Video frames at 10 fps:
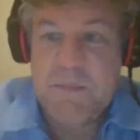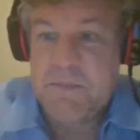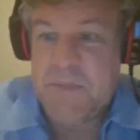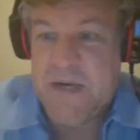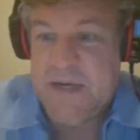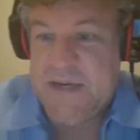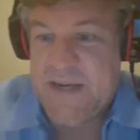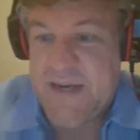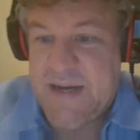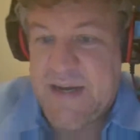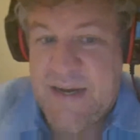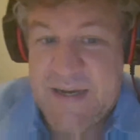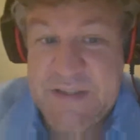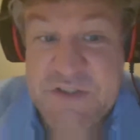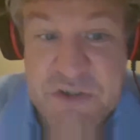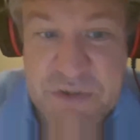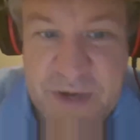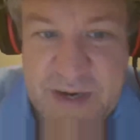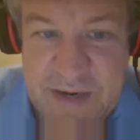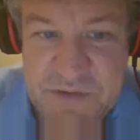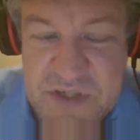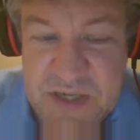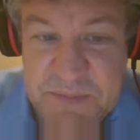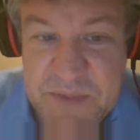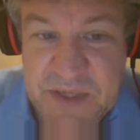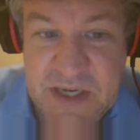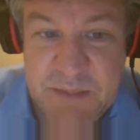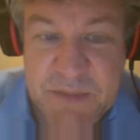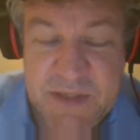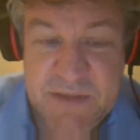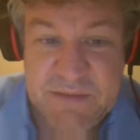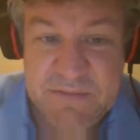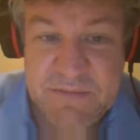but I do have something coming